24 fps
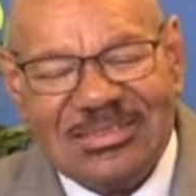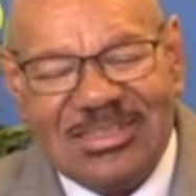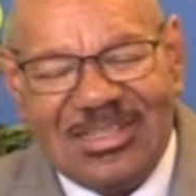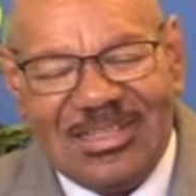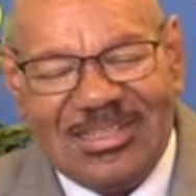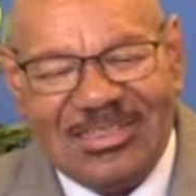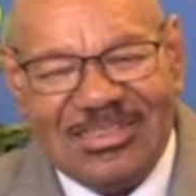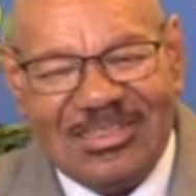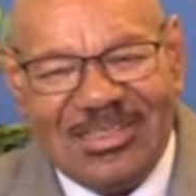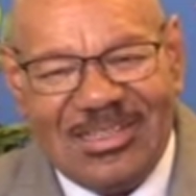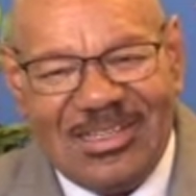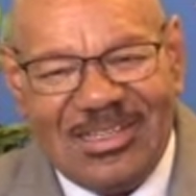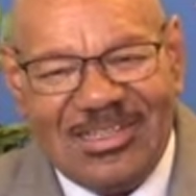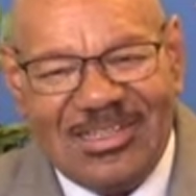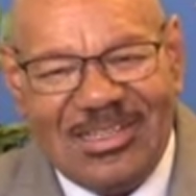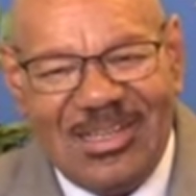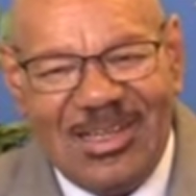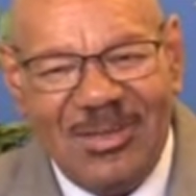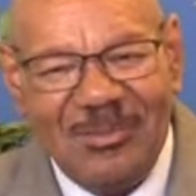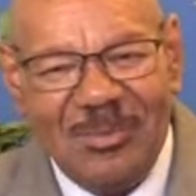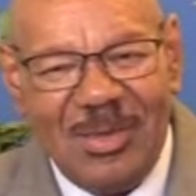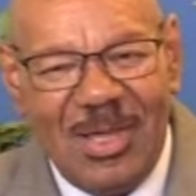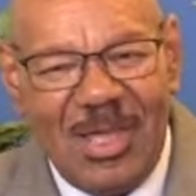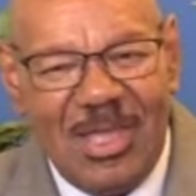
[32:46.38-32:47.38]
and
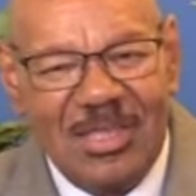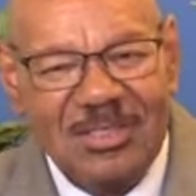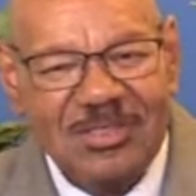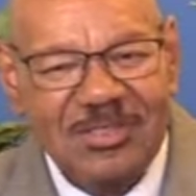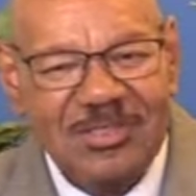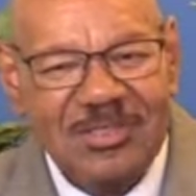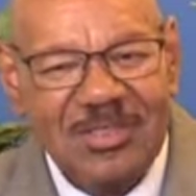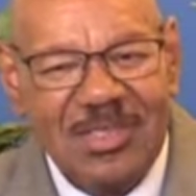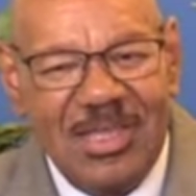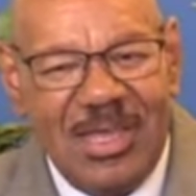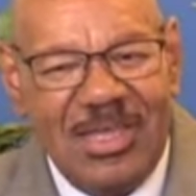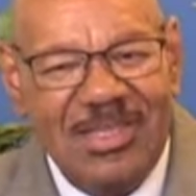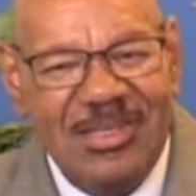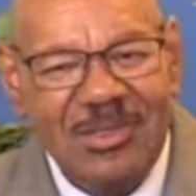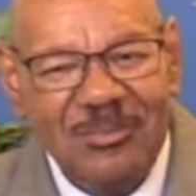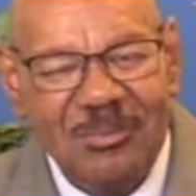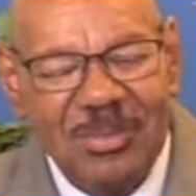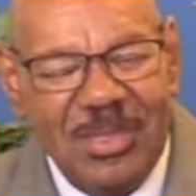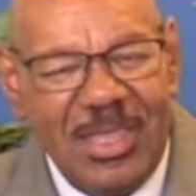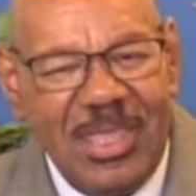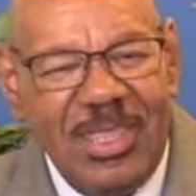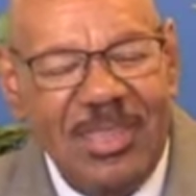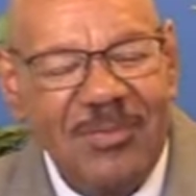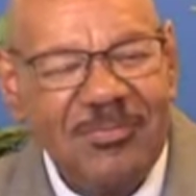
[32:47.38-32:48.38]
Hamas kind of
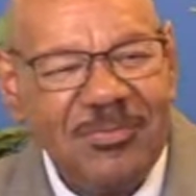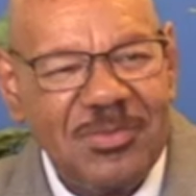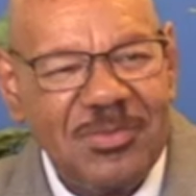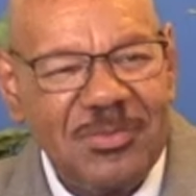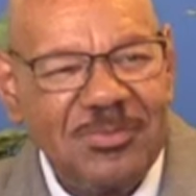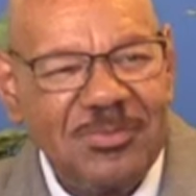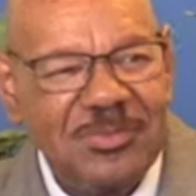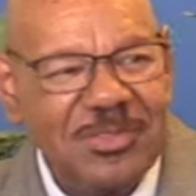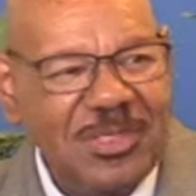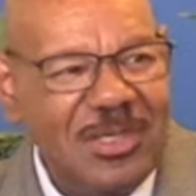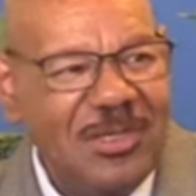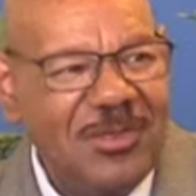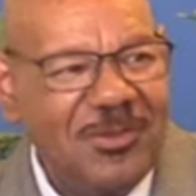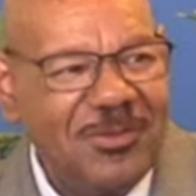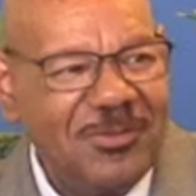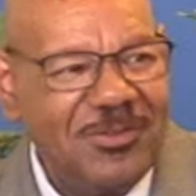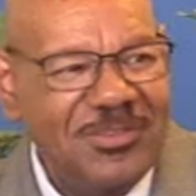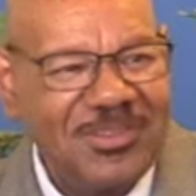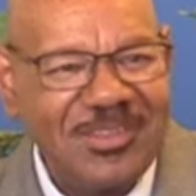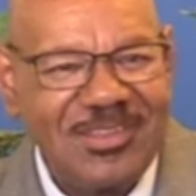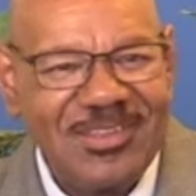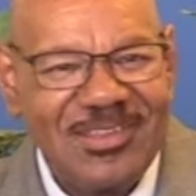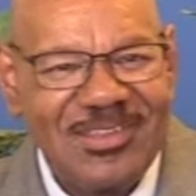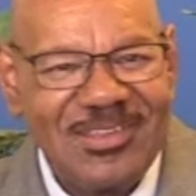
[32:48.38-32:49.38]
behaved themselves.